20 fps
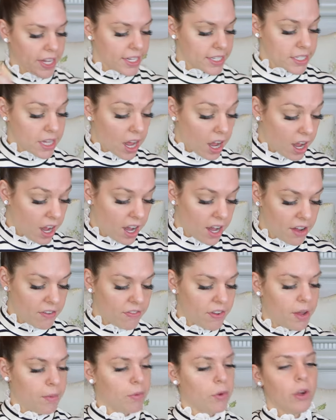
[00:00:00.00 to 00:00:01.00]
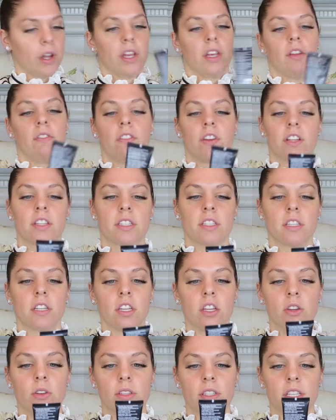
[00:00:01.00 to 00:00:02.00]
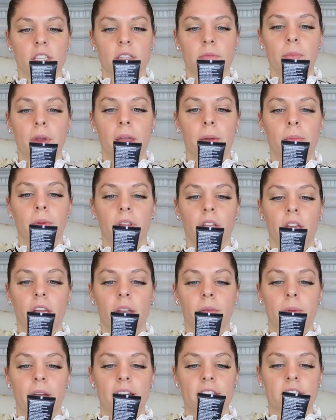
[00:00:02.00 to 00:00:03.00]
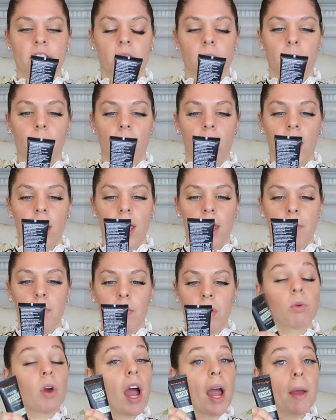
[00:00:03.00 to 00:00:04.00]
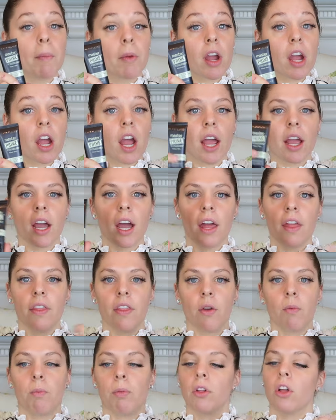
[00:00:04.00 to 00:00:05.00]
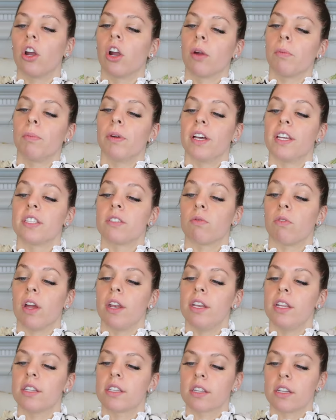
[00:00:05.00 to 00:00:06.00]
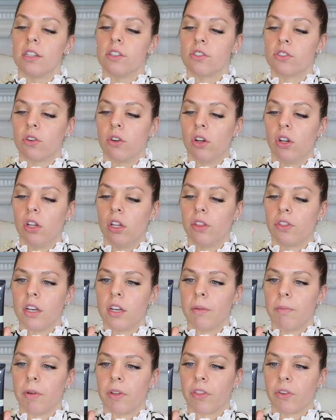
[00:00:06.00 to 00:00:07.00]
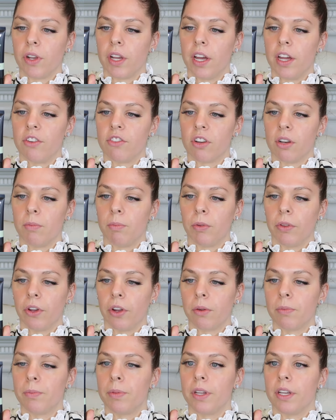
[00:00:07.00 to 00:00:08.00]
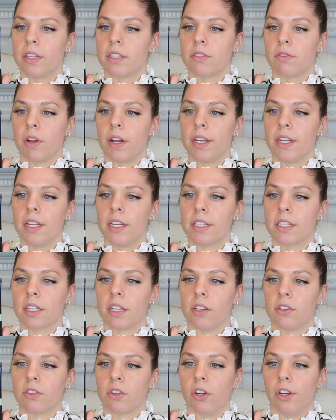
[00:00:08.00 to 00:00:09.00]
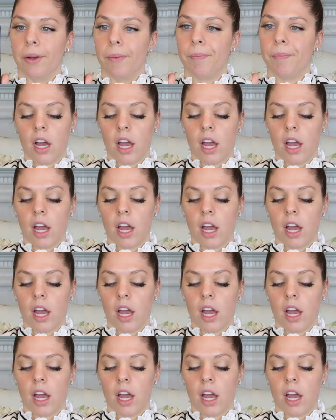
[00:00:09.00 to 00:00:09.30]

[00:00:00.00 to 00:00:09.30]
things off, I'm going to first use this Maybelline Master Prime Primer. I got the Blur Plus Redness Control, number three hundred Blur Plus Redness Control.